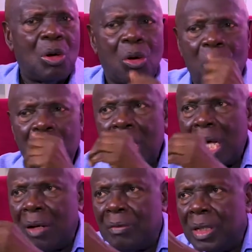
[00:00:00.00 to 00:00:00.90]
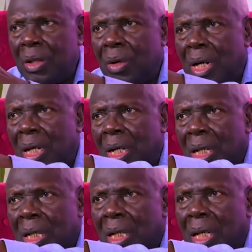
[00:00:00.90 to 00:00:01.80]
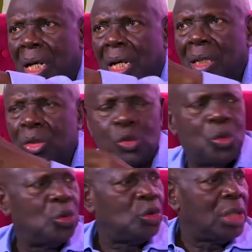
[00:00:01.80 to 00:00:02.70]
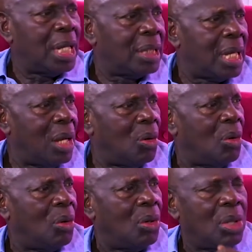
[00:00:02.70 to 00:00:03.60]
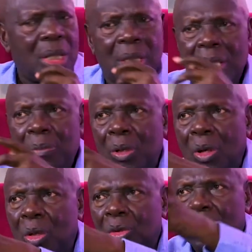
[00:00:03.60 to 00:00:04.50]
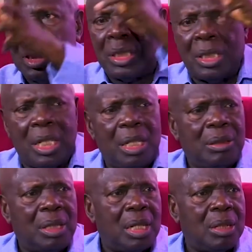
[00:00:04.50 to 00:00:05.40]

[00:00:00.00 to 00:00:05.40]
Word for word: or they, have they were uh, in school together or they belong to the same the